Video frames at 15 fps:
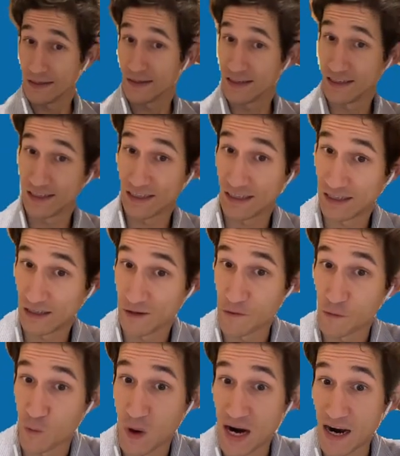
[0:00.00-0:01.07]
uh,
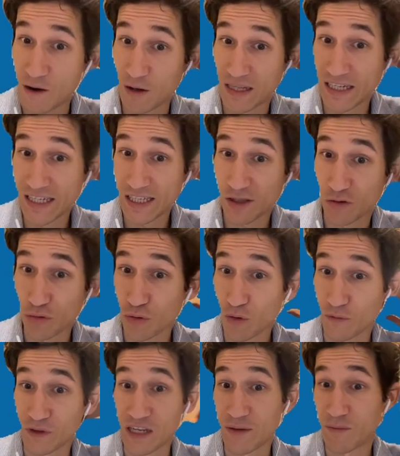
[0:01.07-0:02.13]
wow, at least two
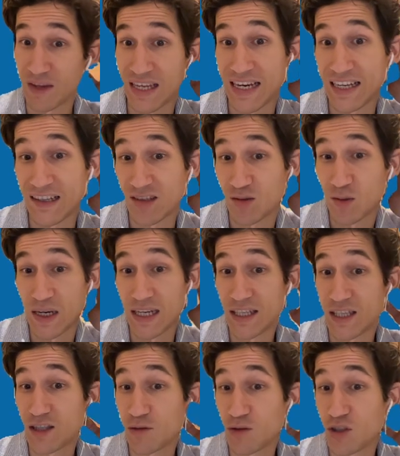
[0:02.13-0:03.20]
of them knights, right?
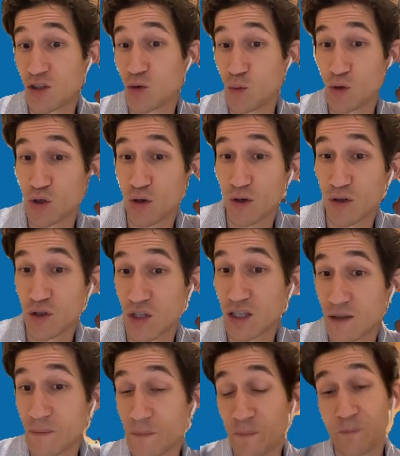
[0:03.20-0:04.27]
So it's two
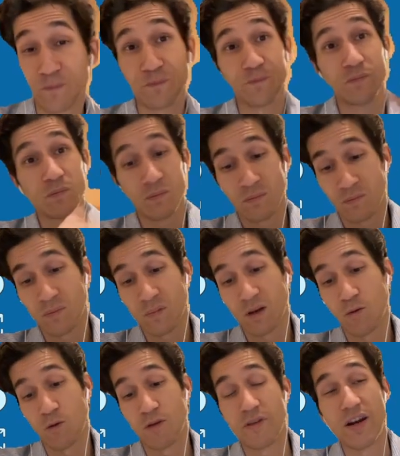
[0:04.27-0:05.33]
turns
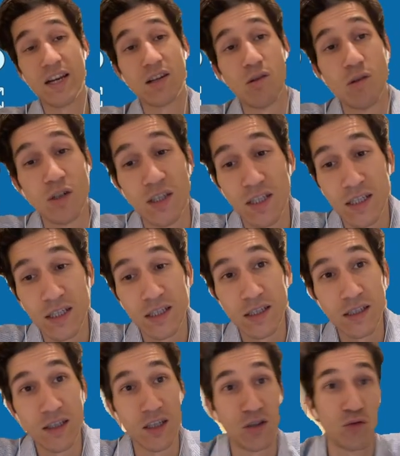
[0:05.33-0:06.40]
or three turns,
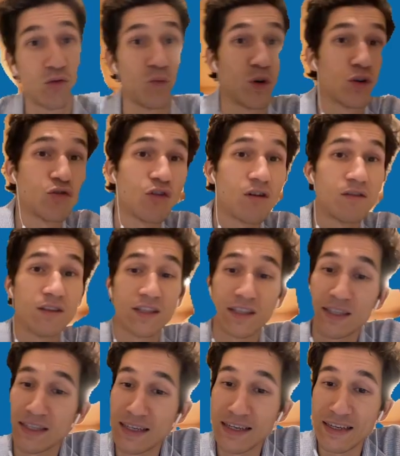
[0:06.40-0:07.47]
uh, two more
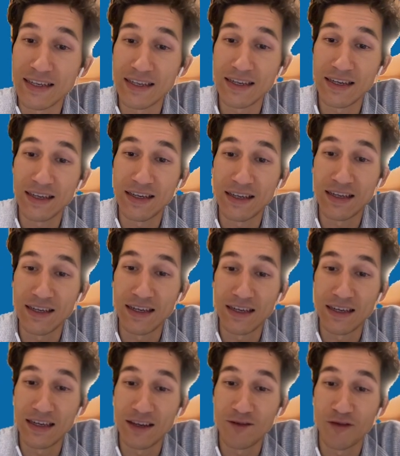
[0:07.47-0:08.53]
turns
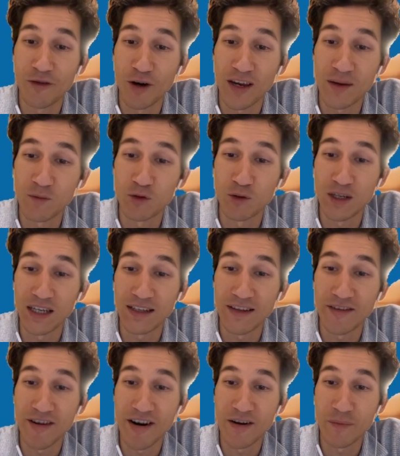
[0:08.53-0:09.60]
uh, for him to get
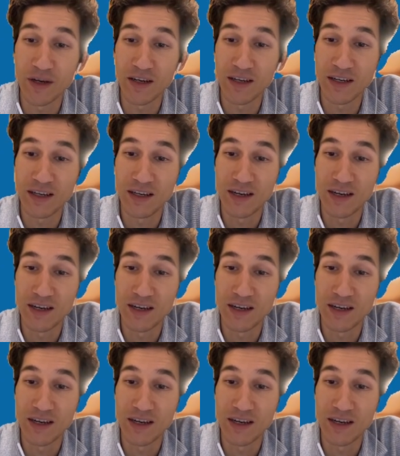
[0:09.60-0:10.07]
an army